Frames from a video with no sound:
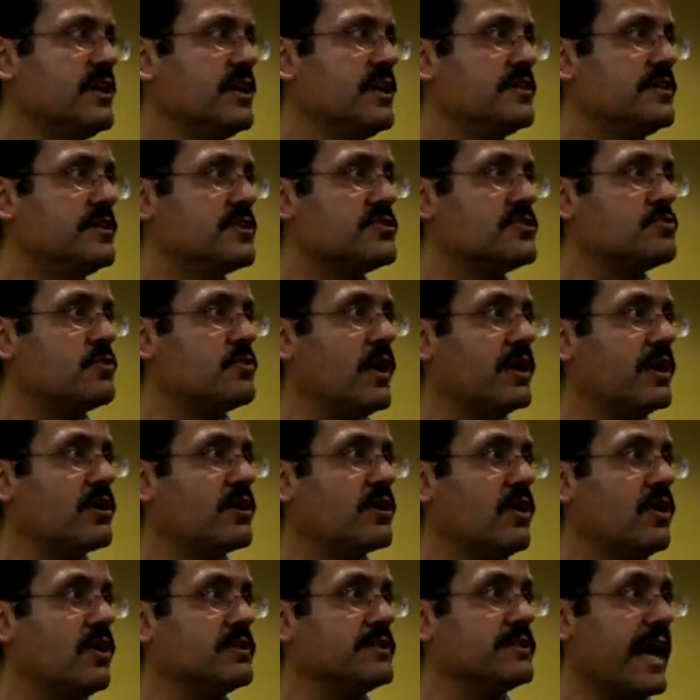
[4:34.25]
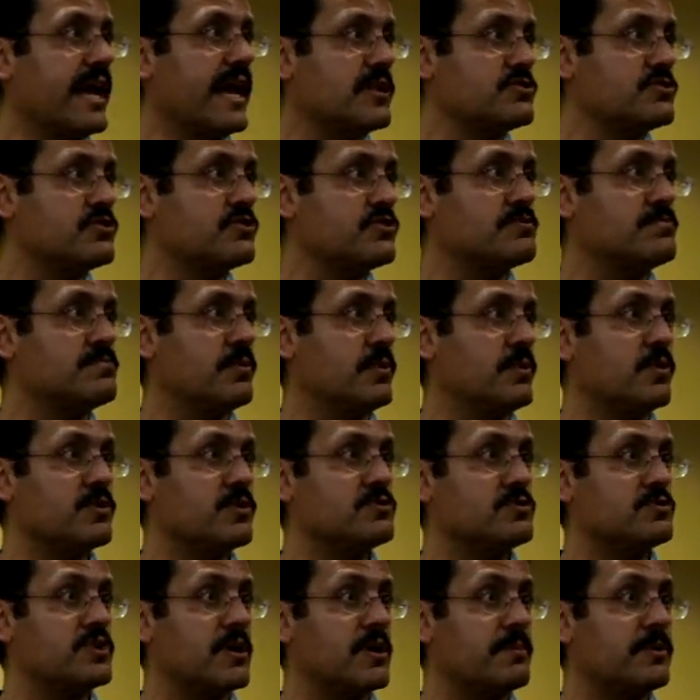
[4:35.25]
There's one called exospores,
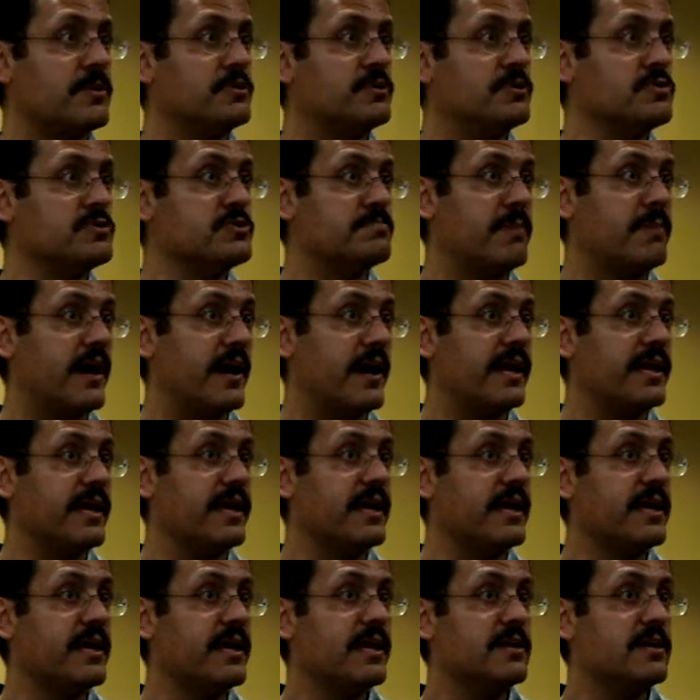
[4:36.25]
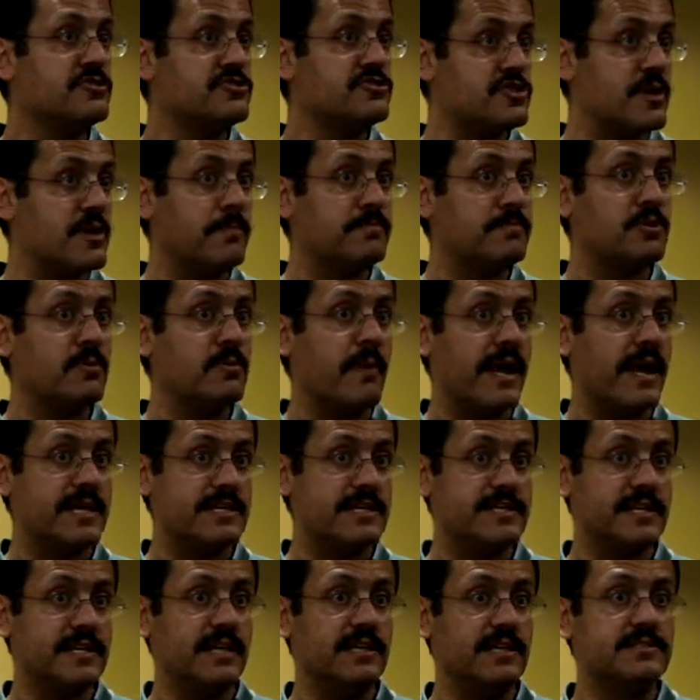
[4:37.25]
which are produced by
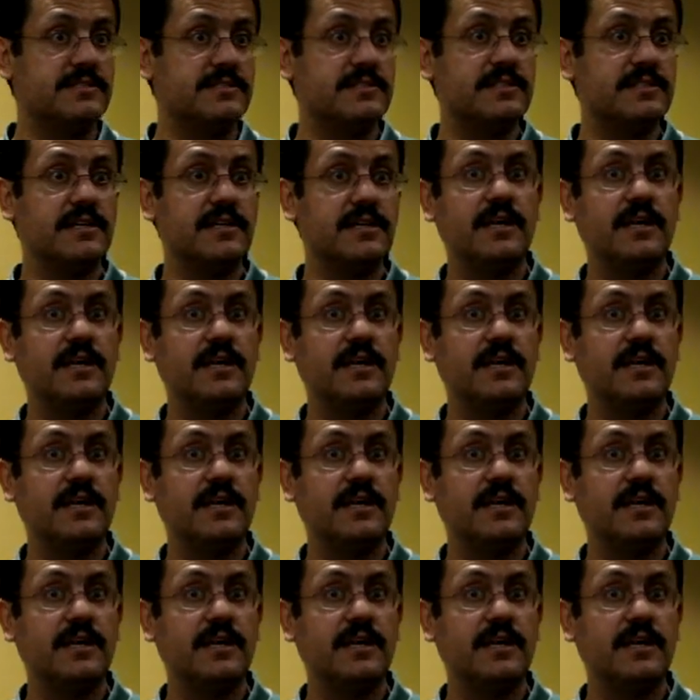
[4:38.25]
Streptomyces,